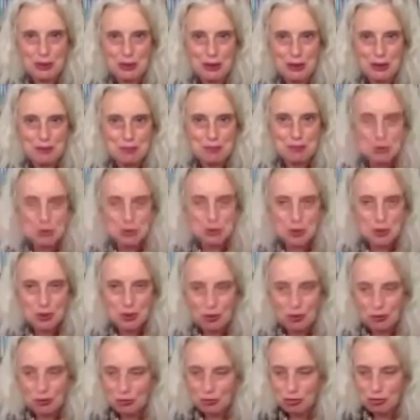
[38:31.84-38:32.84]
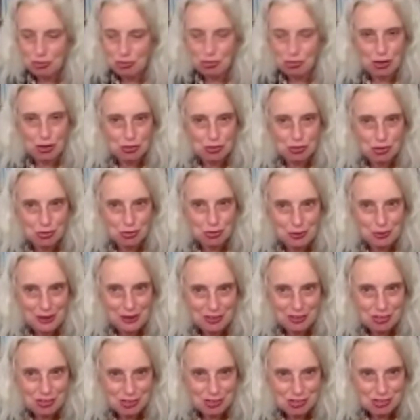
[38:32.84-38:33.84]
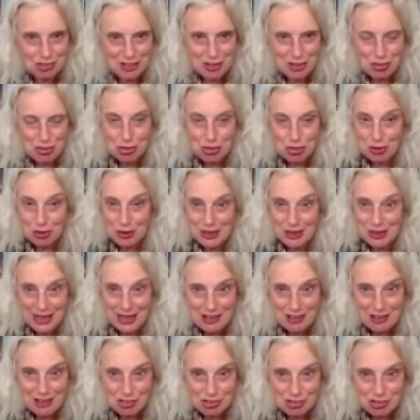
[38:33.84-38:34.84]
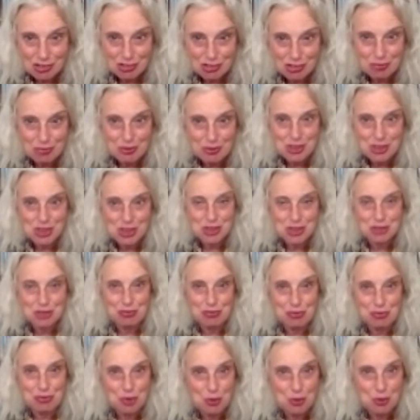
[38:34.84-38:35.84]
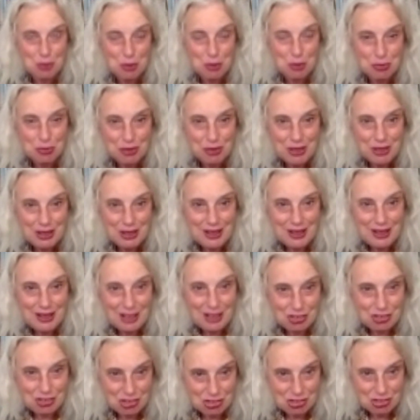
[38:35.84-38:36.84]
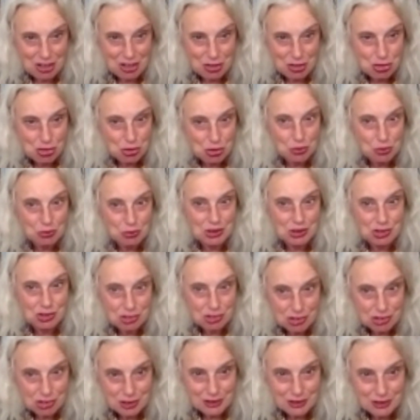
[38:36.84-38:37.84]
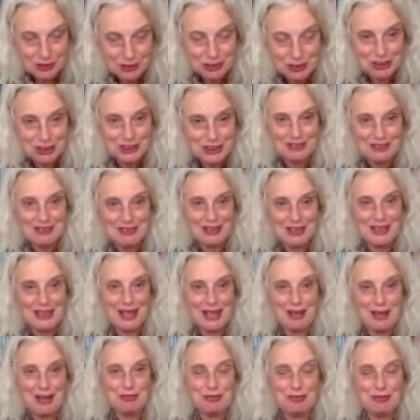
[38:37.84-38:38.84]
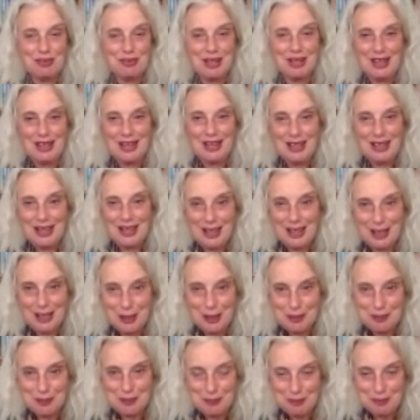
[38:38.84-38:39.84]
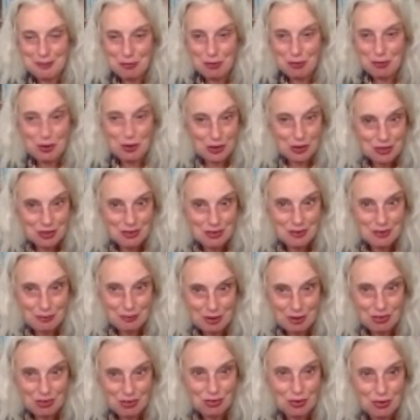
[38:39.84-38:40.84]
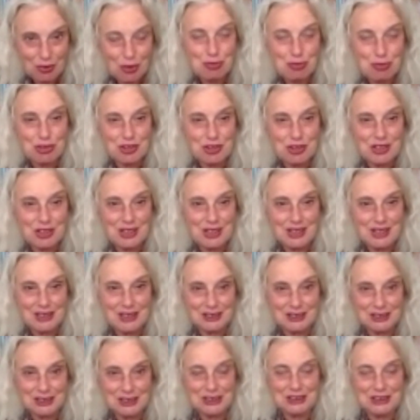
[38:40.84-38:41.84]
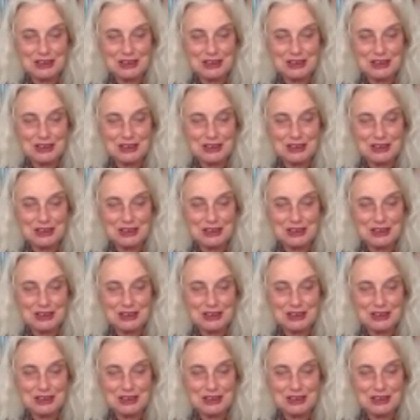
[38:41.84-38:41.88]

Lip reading: a book on structural existential analysis, which is a form of existential research that I have worked with over the years.